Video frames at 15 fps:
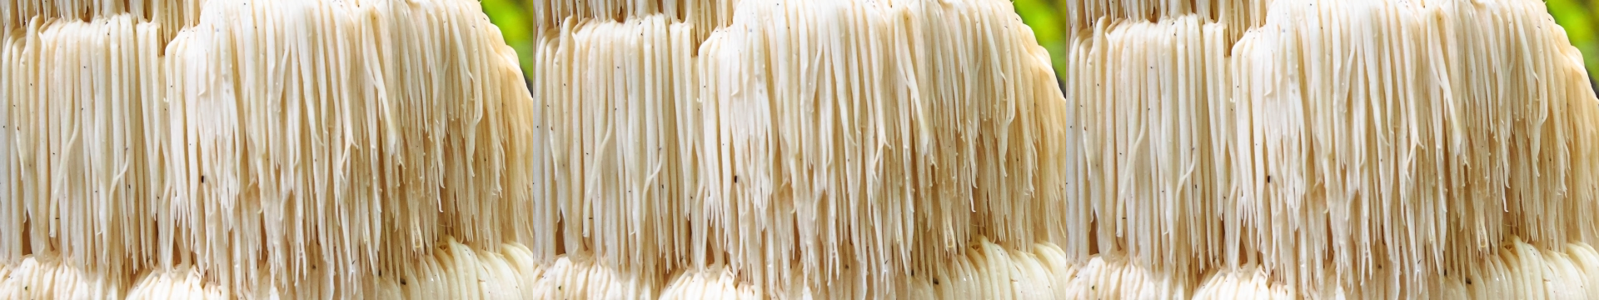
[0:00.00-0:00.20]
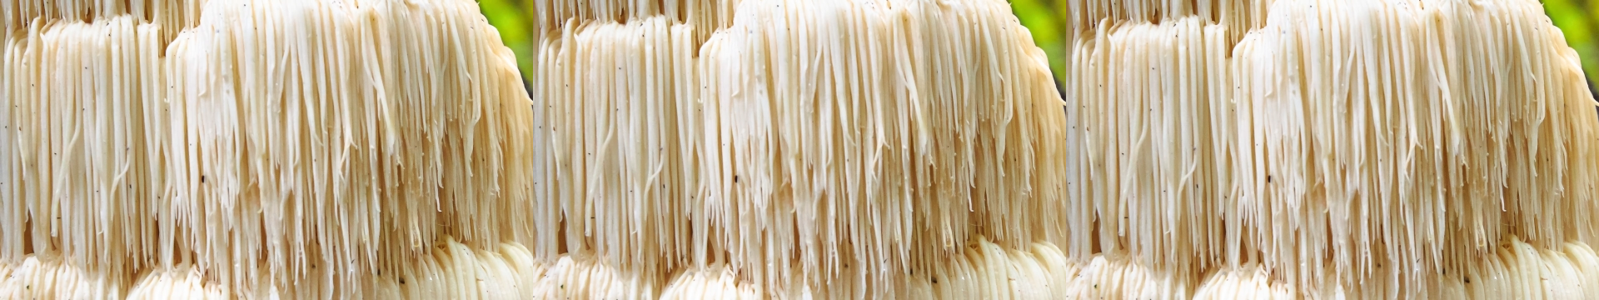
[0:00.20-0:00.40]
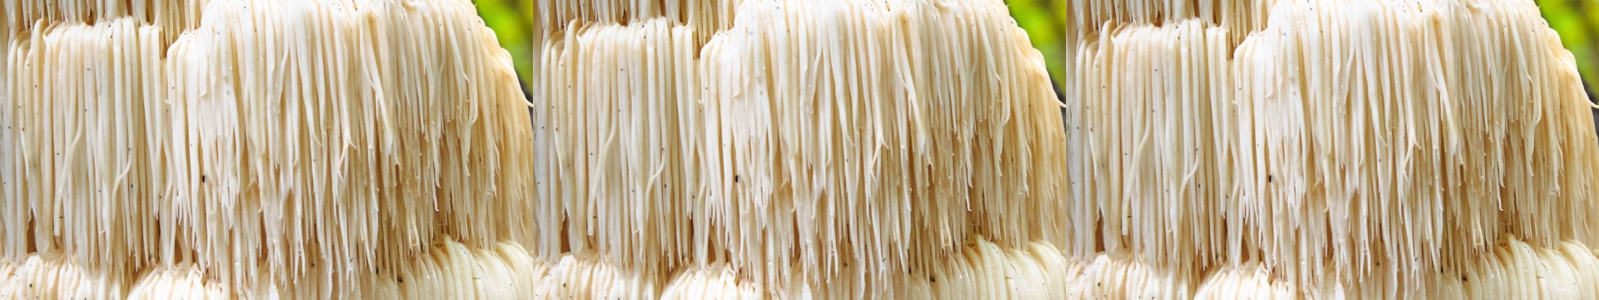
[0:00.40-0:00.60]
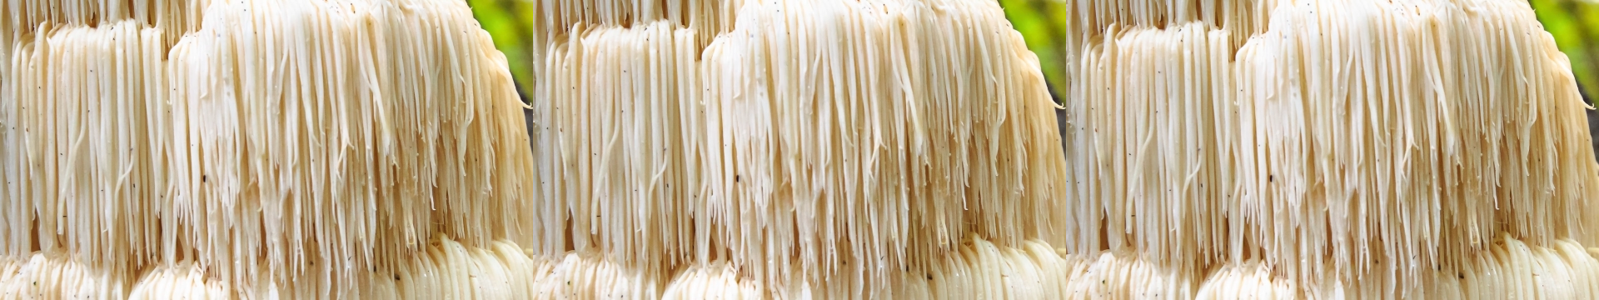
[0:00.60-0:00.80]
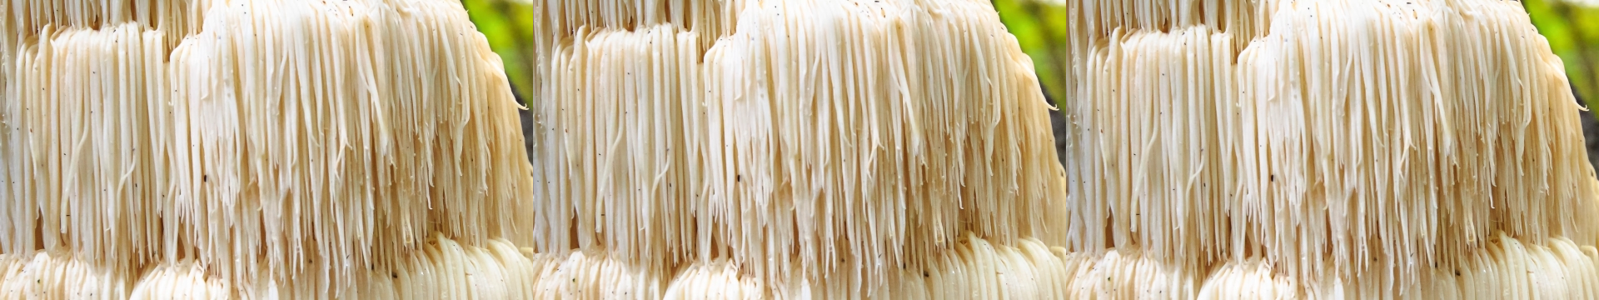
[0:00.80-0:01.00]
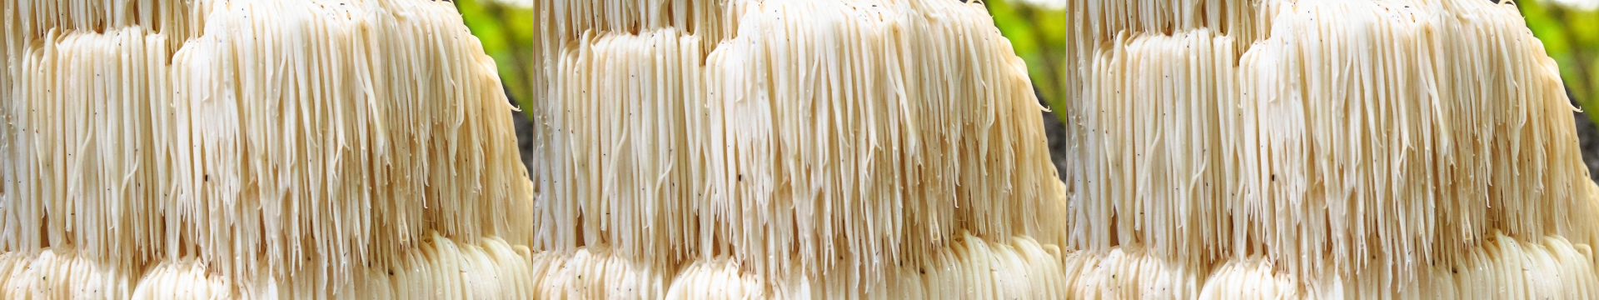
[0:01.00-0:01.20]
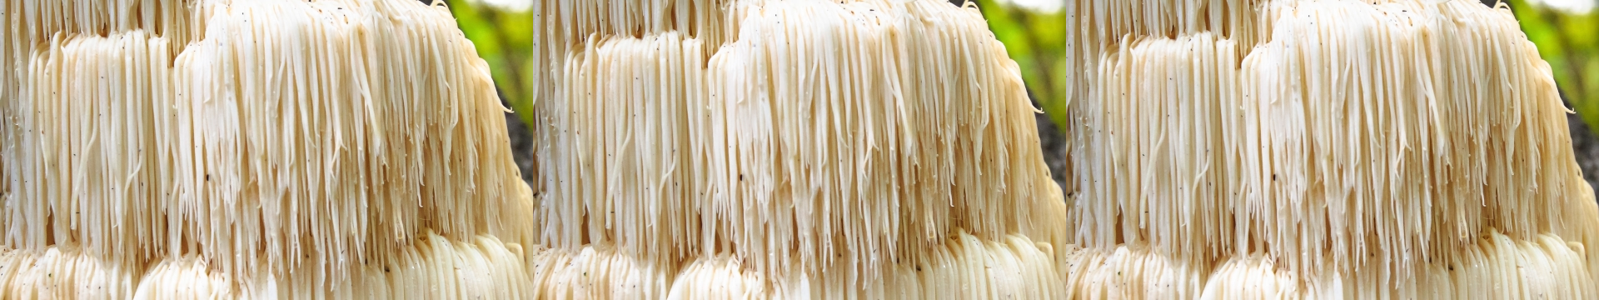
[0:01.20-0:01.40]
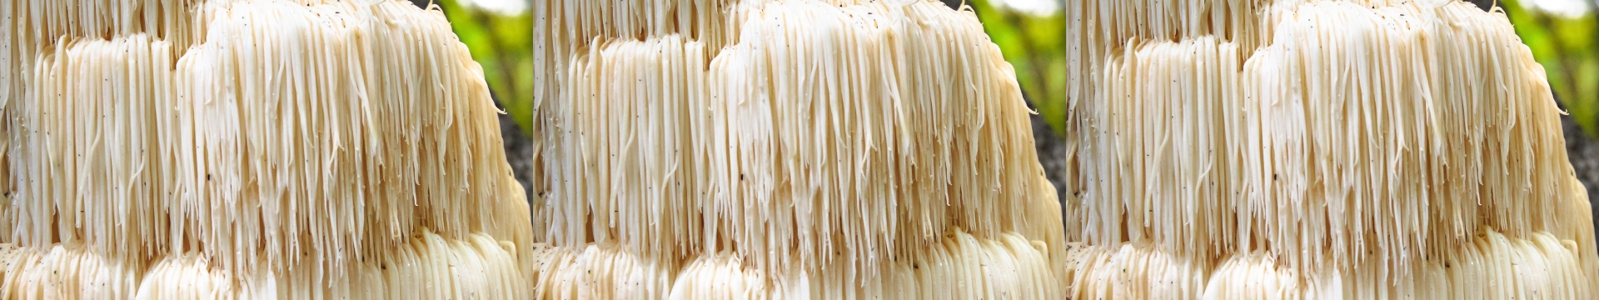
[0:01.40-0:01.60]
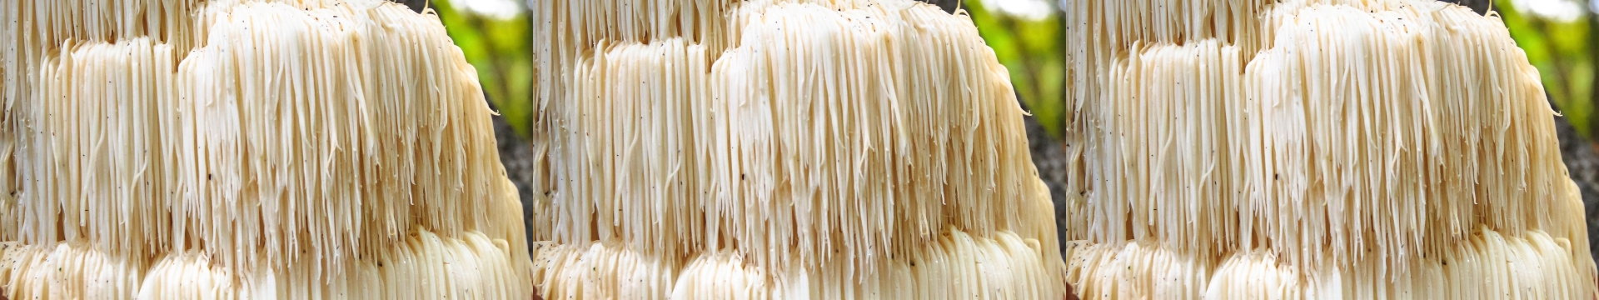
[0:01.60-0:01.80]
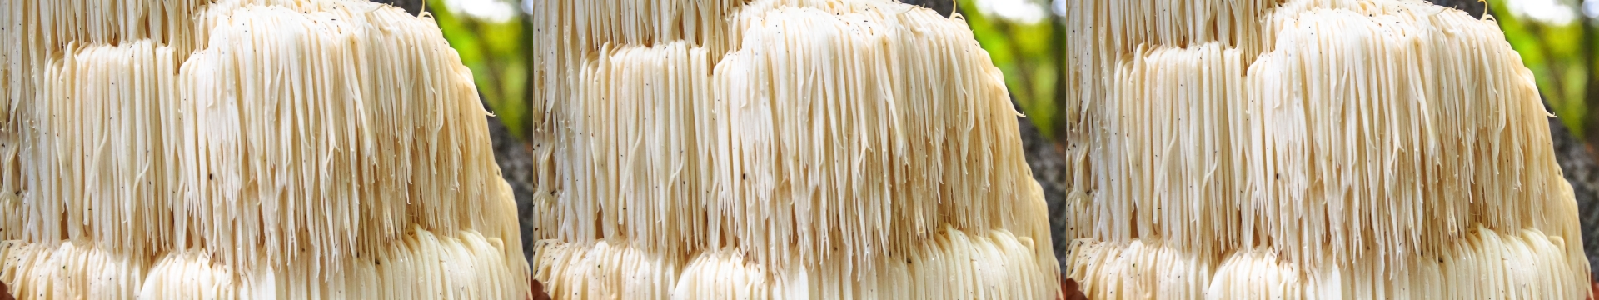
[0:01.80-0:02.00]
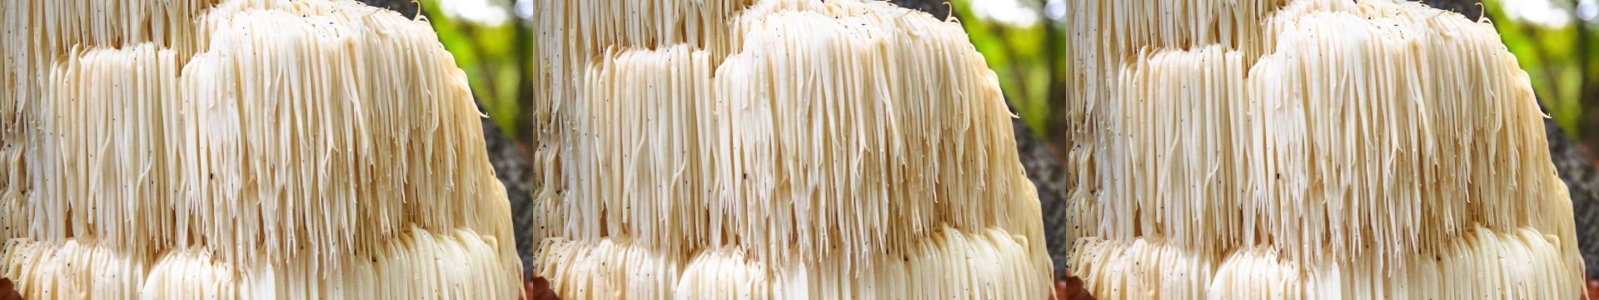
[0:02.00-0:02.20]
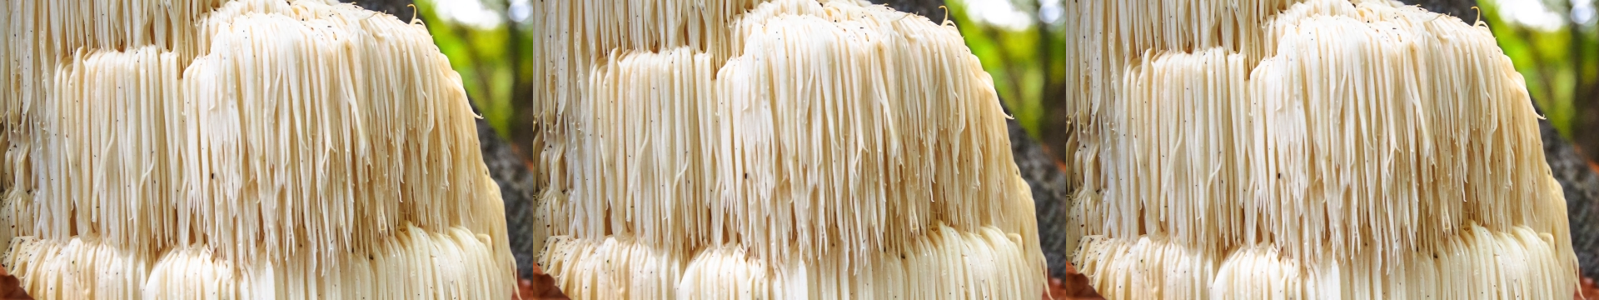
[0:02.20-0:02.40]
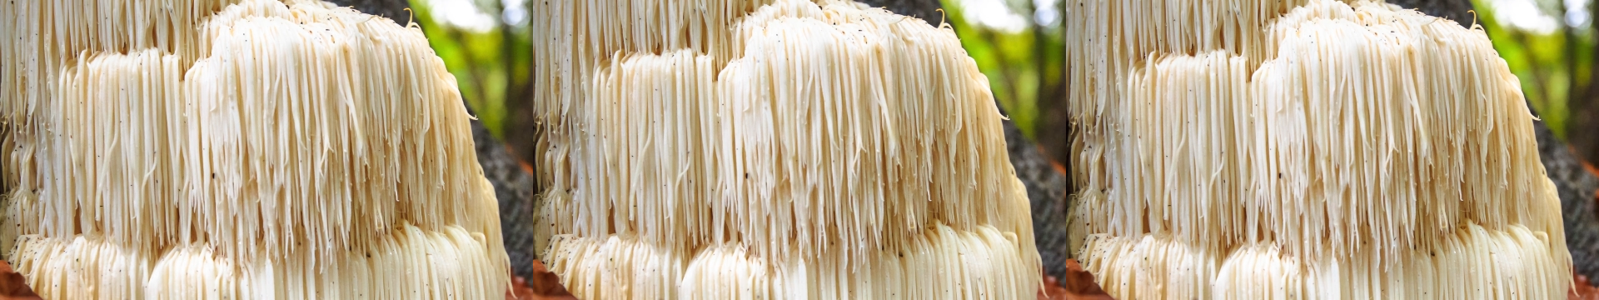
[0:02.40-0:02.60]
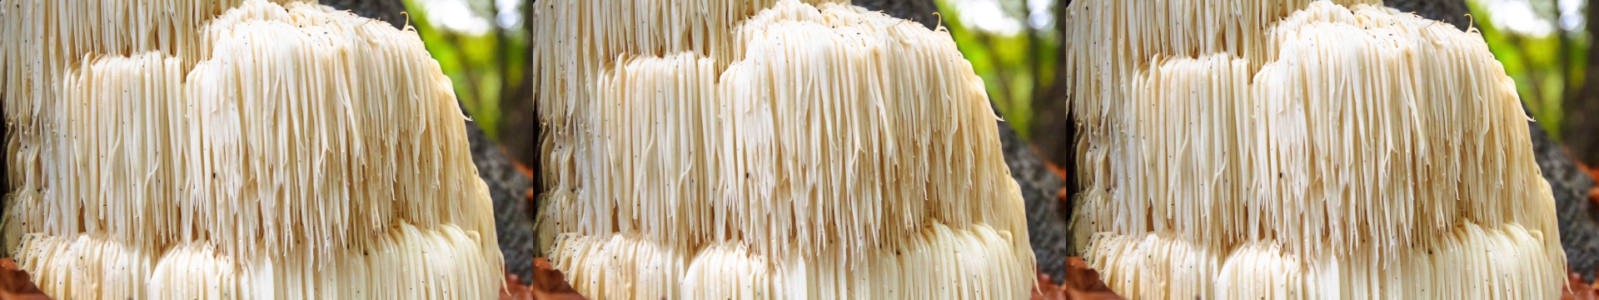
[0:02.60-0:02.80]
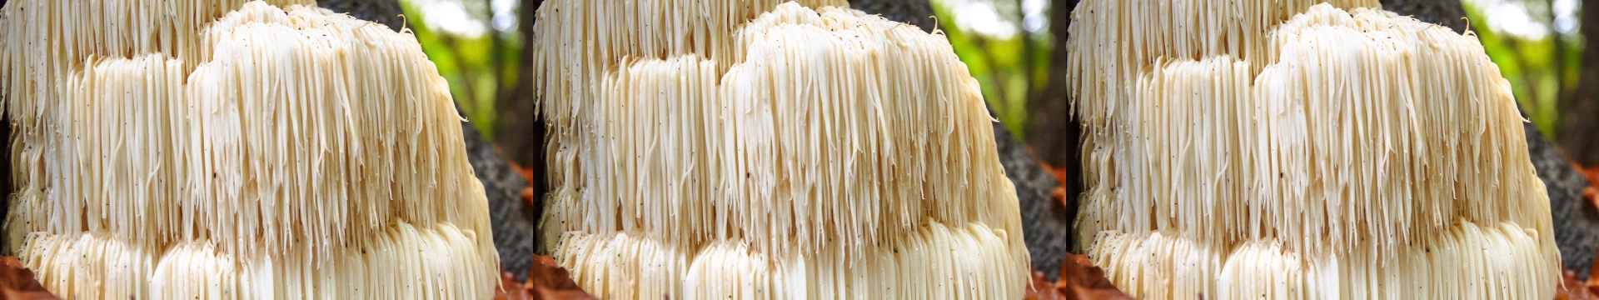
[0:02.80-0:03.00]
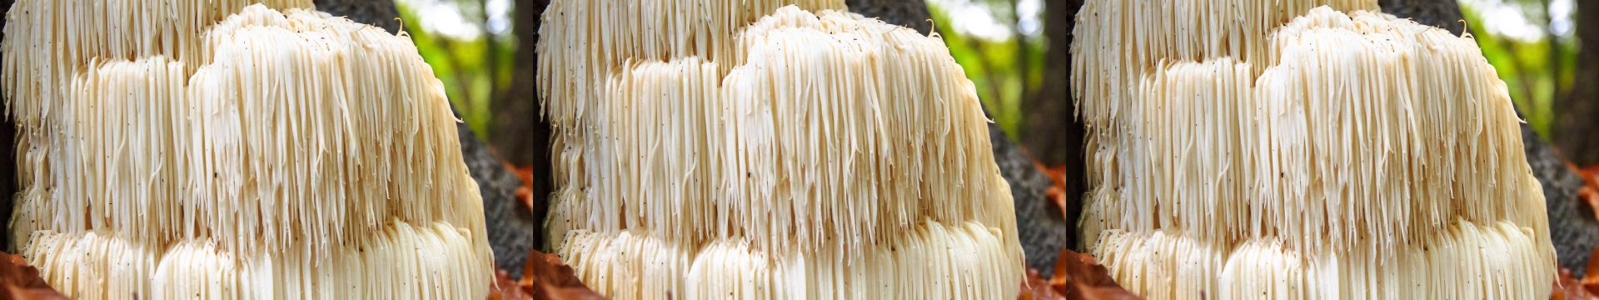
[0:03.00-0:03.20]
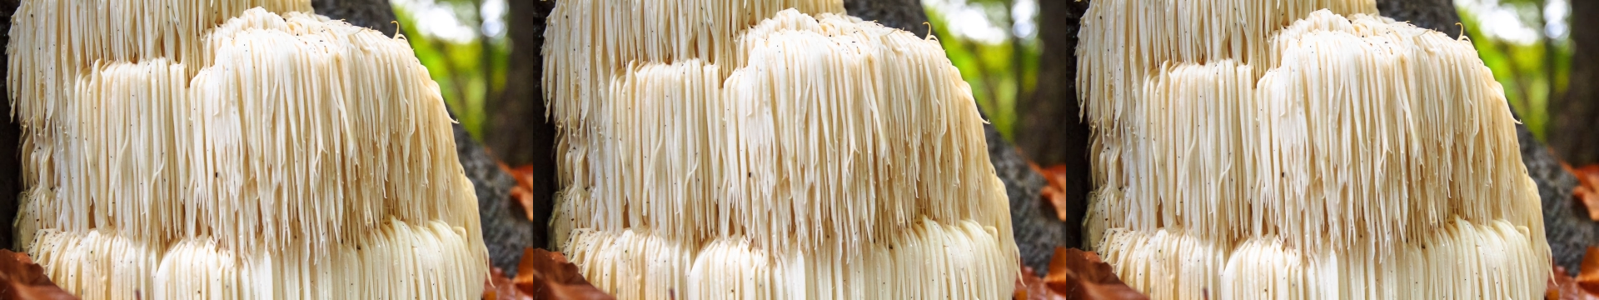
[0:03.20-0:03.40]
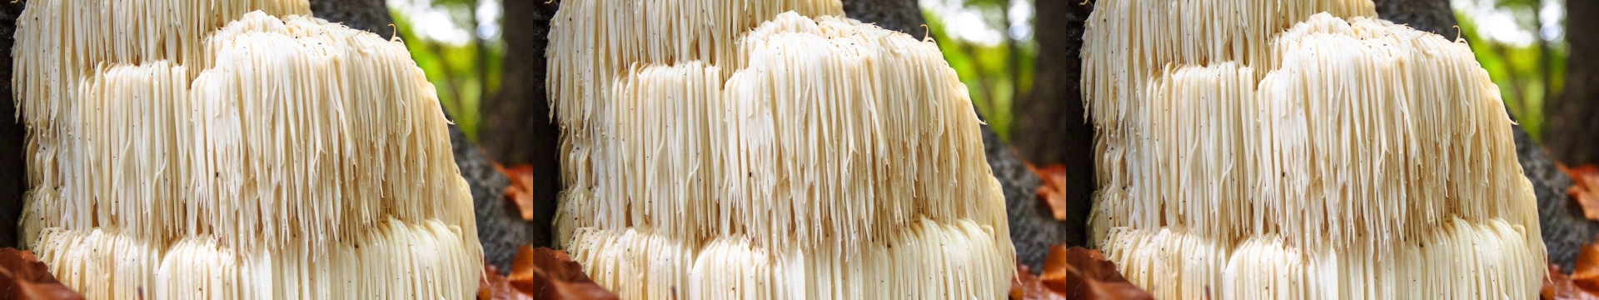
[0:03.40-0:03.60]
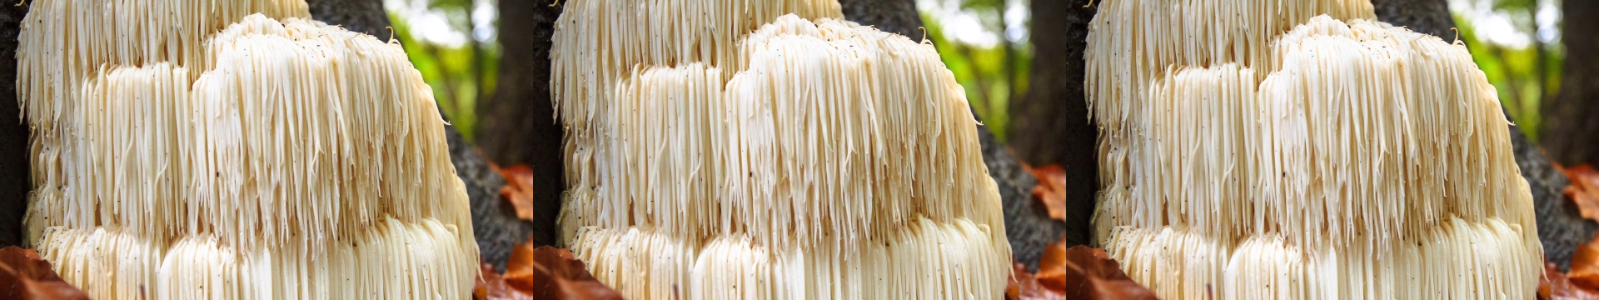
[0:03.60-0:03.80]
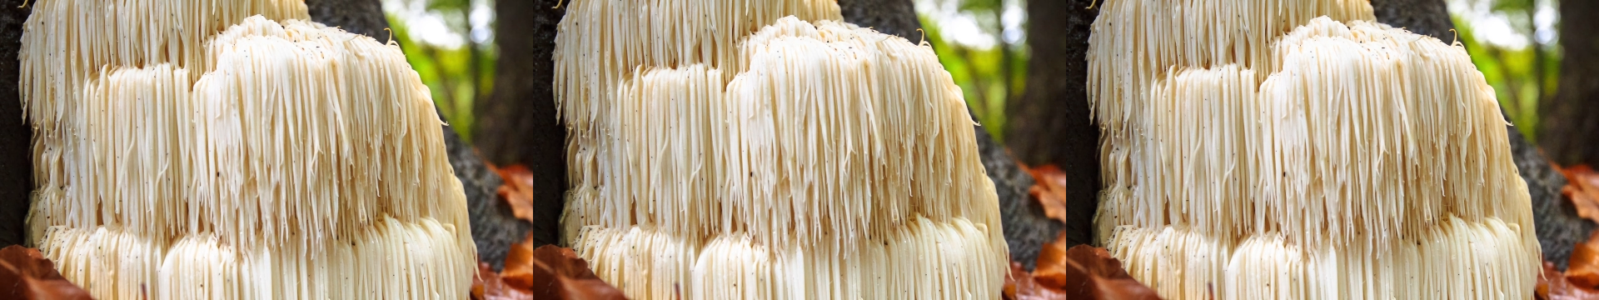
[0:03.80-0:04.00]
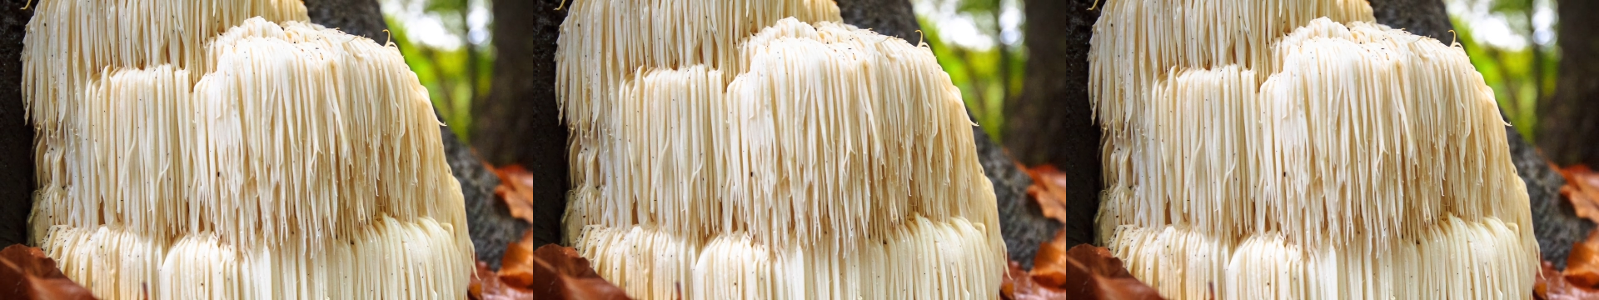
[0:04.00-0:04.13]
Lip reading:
Nobody's mouth can be seen.